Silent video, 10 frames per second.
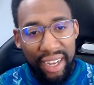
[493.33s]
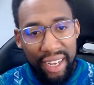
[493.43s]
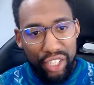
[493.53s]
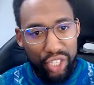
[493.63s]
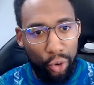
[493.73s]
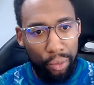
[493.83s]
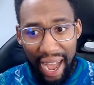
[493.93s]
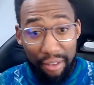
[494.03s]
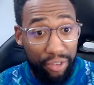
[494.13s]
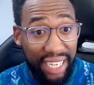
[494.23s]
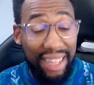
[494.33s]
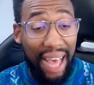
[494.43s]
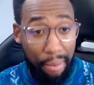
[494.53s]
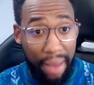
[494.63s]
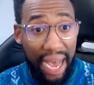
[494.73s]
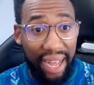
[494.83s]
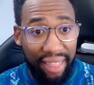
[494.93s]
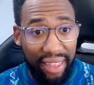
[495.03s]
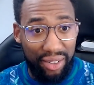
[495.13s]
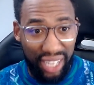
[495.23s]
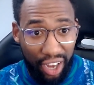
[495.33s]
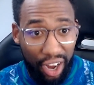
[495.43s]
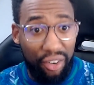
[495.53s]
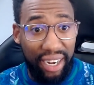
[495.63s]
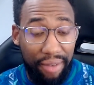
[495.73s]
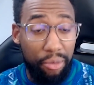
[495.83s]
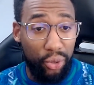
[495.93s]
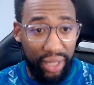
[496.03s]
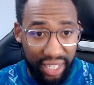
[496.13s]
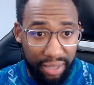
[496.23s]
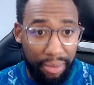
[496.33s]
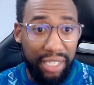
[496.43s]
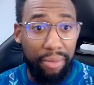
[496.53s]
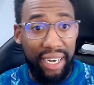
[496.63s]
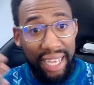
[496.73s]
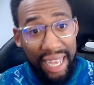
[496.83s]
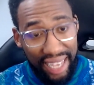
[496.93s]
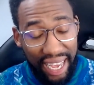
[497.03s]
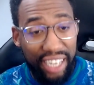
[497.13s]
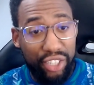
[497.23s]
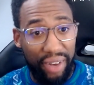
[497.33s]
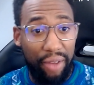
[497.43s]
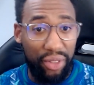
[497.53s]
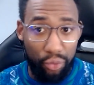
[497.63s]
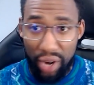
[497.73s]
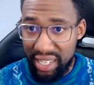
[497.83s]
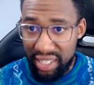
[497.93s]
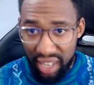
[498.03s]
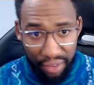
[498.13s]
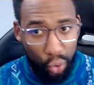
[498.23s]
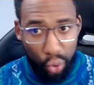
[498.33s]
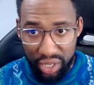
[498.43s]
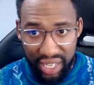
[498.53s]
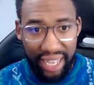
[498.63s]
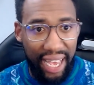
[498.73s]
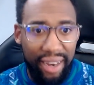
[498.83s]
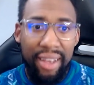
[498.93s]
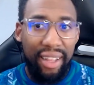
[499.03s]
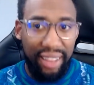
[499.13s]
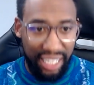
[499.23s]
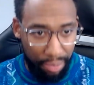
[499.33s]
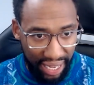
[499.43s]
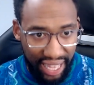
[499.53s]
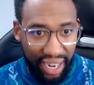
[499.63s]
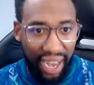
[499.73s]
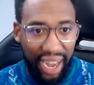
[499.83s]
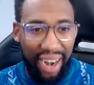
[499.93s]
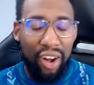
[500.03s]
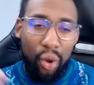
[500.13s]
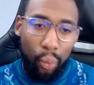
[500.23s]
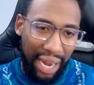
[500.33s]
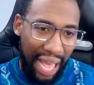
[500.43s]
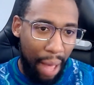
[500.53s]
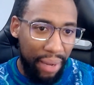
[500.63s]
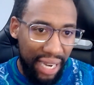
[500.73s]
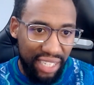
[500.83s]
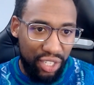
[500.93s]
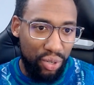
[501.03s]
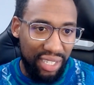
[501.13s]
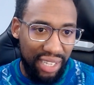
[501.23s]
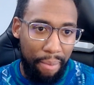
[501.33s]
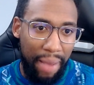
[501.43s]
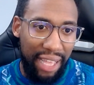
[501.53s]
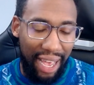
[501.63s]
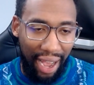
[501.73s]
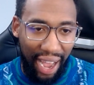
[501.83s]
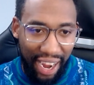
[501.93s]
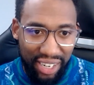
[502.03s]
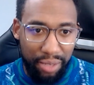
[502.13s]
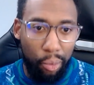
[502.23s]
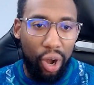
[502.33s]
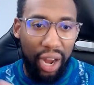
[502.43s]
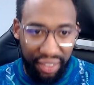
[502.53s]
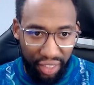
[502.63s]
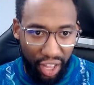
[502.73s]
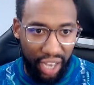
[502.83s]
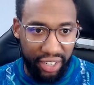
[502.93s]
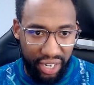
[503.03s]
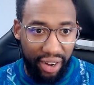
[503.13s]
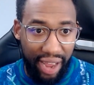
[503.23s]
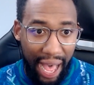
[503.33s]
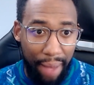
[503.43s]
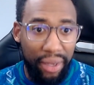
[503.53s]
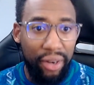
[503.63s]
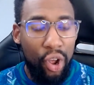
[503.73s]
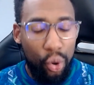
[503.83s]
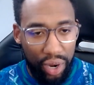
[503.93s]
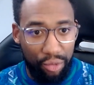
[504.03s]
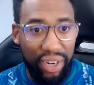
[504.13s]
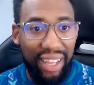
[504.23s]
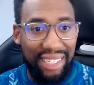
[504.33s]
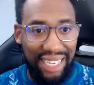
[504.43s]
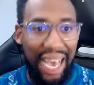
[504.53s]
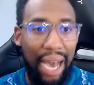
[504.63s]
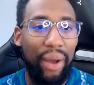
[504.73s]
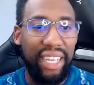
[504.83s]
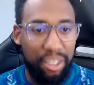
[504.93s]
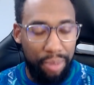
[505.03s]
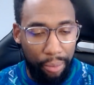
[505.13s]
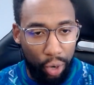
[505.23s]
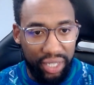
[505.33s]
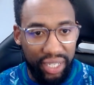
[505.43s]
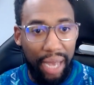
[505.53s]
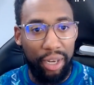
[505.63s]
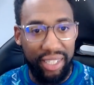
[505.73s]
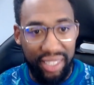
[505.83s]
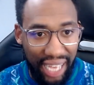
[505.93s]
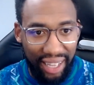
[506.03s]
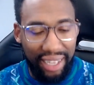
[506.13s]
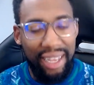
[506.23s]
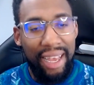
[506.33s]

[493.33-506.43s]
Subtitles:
So I did that math and I was like, all right, if I'm doing this much money, can I survive with the rest? Of course I can. Let's make that higher. What happened as soon as I made that higher is more unlocks started to happen, where I realized now I can spend more time on selling.